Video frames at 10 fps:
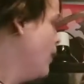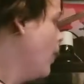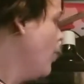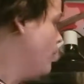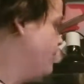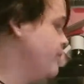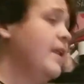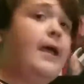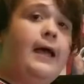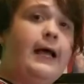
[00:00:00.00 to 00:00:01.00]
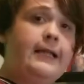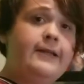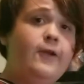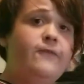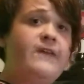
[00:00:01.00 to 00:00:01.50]
Oh, a
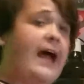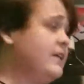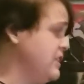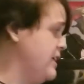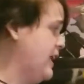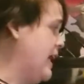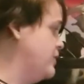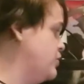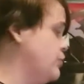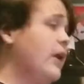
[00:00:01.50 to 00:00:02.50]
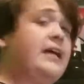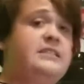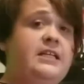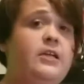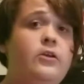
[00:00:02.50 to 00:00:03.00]
little fact in case you guys
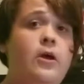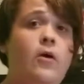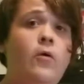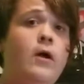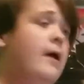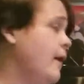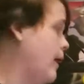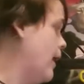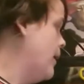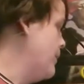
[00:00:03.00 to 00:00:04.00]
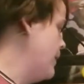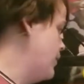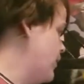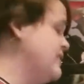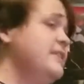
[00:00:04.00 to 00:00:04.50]
didn't know,
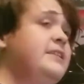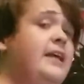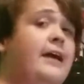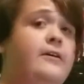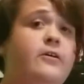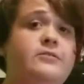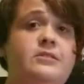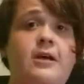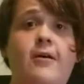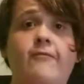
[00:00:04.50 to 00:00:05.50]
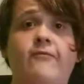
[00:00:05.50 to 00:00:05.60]
crested geckos come